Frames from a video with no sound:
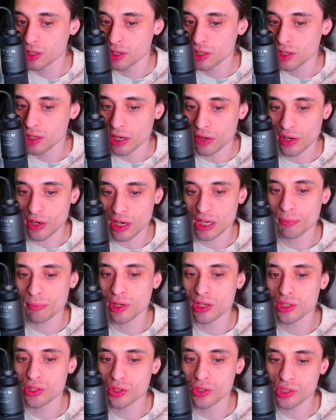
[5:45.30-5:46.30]
I
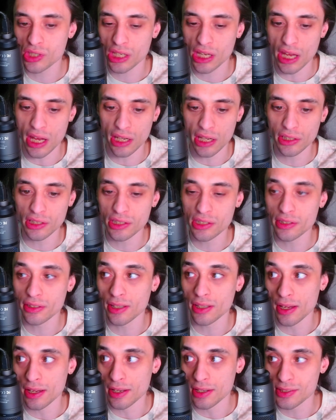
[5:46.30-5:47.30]
recommend using LED
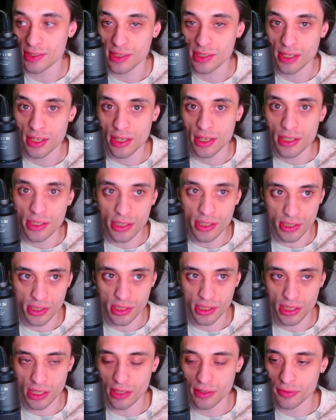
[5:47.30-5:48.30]
lights. They
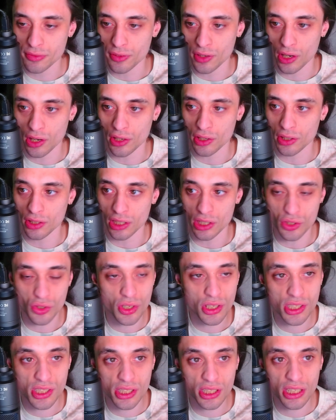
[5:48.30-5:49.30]
save on
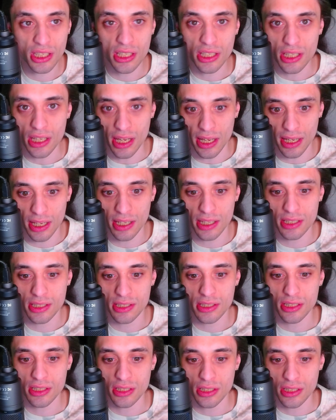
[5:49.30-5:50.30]
electricity and
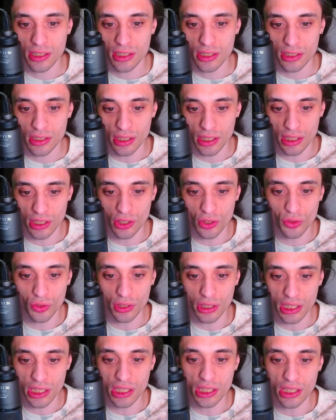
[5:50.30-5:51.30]
they don't
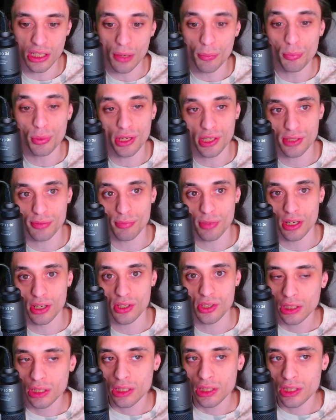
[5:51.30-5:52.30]
heat up as
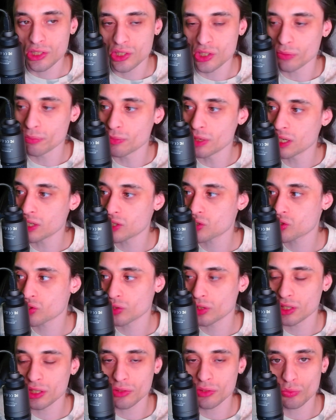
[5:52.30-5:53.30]
much. So make
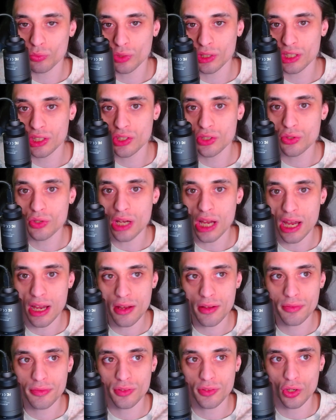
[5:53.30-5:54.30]
sure when you
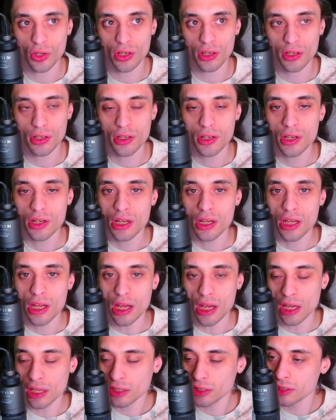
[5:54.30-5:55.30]
have your
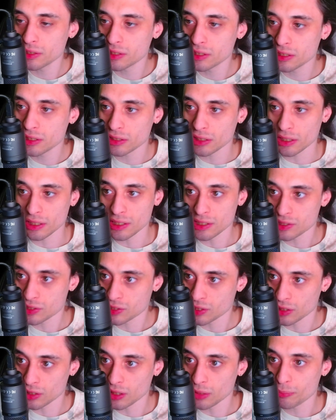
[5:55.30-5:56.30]
LED light
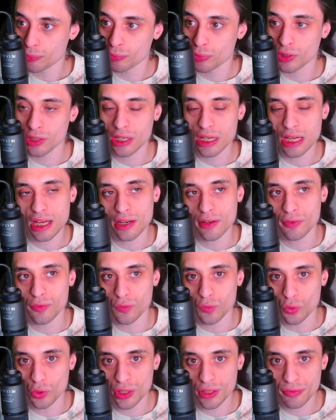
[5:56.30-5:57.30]
set up, put it at a
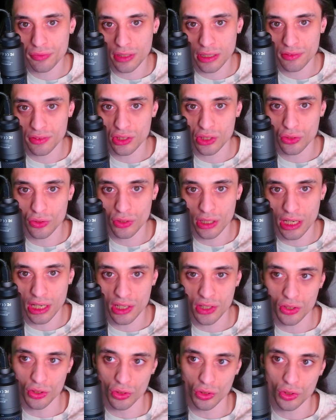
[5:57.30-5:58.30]
45-degree
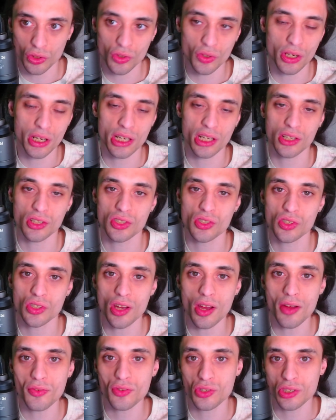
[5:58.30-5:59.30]
angle, creating a
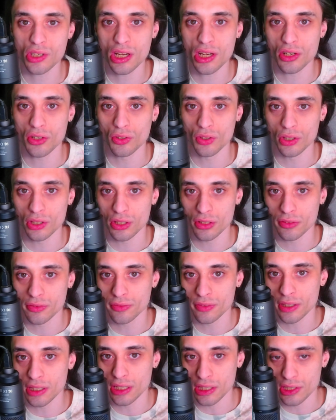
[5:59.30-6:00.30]
soft shadow on your
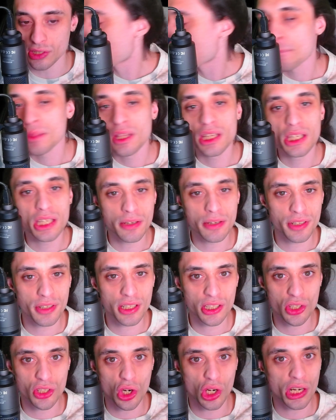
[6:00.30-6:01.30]
face, giving
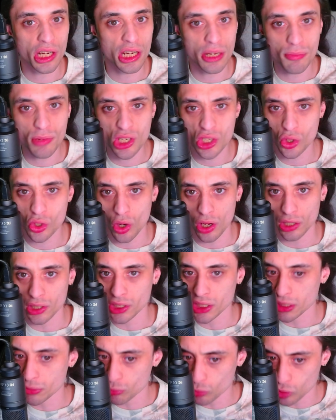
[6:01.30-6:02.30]
your image
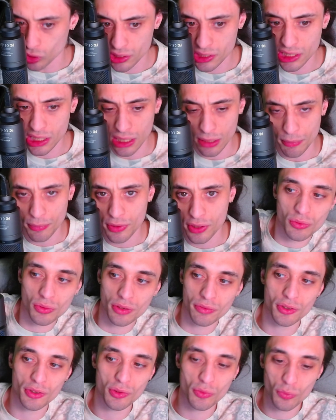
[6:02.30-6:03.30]
quality more depth. If
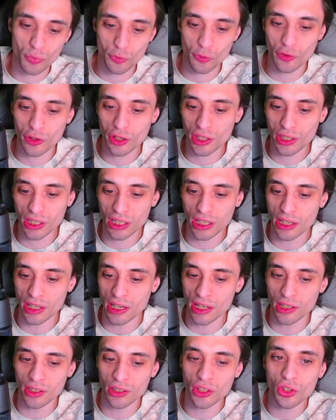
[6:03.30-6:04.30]
you're feeling a
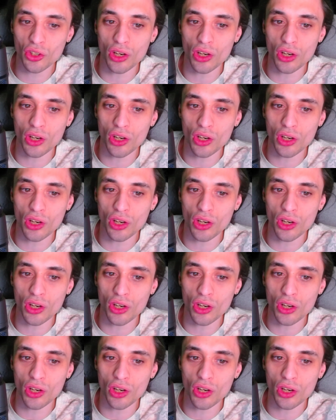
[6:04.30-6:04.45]
little